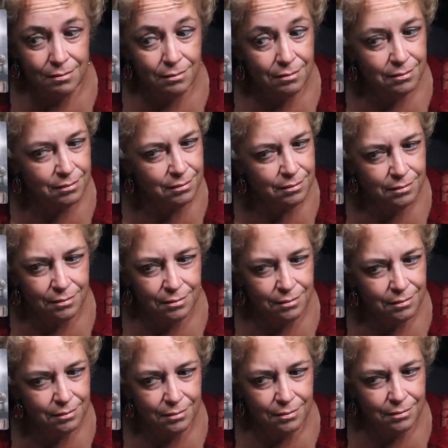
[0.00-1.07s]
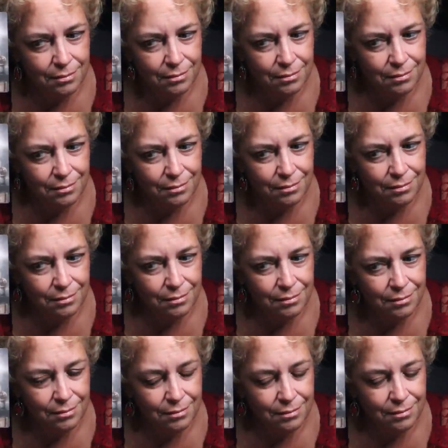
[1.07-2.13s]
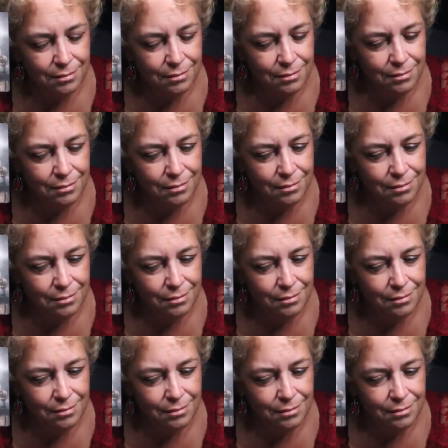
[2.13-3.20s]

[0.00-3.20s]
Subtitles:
(no one is talking)